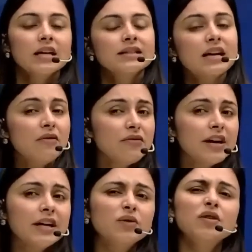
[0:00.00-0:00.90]

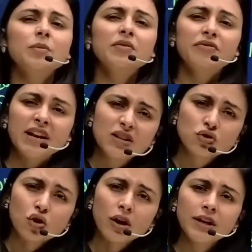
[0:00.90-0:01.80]
Somewhere it will be very
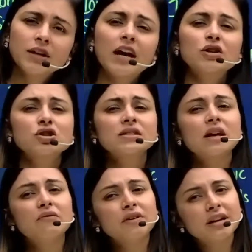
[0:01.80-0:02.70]
strong interaction,
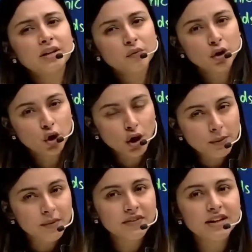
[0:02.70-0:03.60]
somewhere it will not
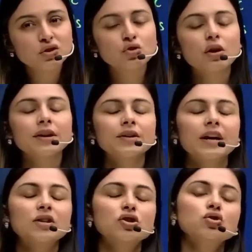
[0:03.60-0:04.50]
be very strong
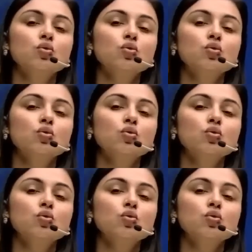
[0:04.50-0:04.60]
interaction.